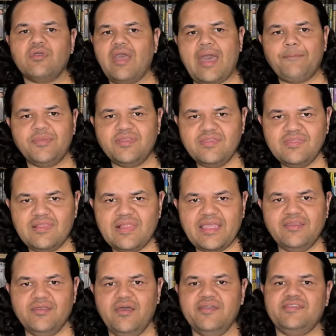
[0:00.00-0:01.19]
happened in the
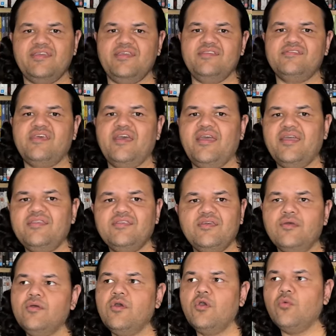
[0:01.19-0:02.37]
late nineties, and
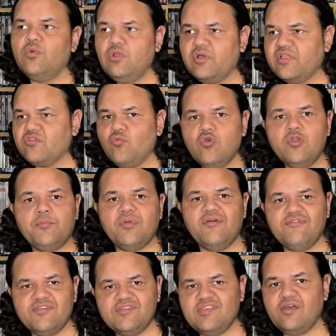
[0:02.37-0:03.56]
we look at the Warner
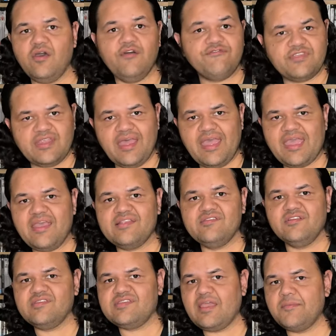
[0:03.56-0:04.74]
Brothers of today, it's
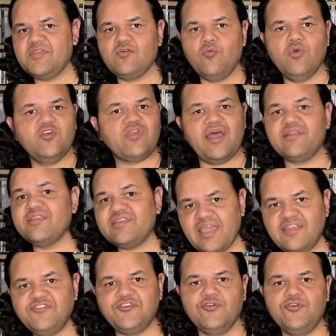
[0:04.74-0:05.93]
not the same as it was under
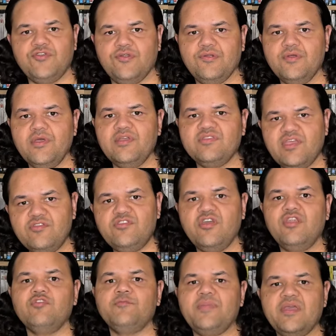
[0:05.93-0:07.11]
Ted Turner. Ted
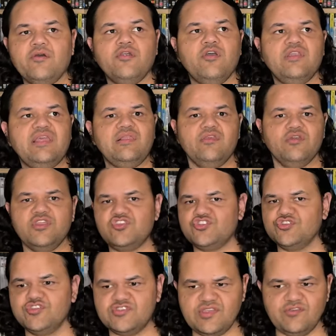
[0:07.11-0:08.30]
Turner was big on owning Looney
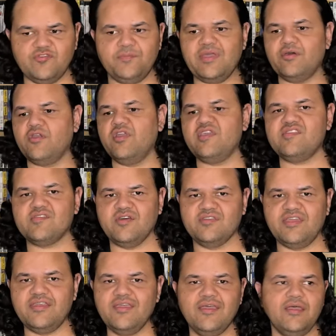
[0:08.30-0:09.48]
Tunes, he was big on owning his
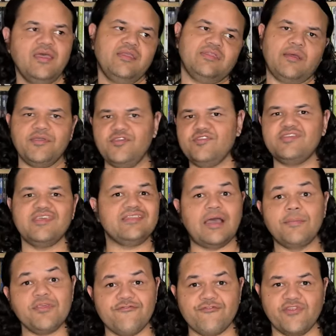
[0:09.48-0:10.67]
content. W C
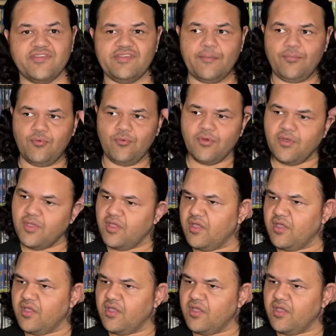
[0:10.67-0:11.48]
W, for example.